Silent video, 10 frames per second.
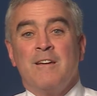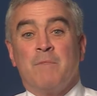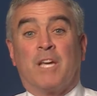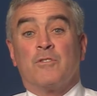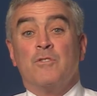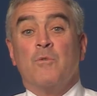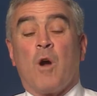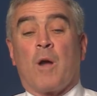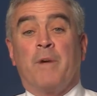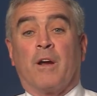because you
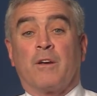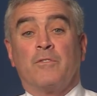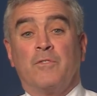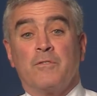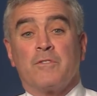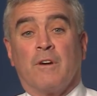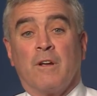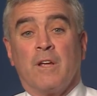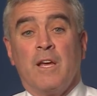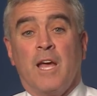are America's future,
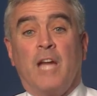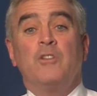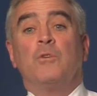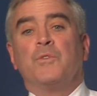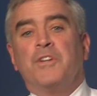and you will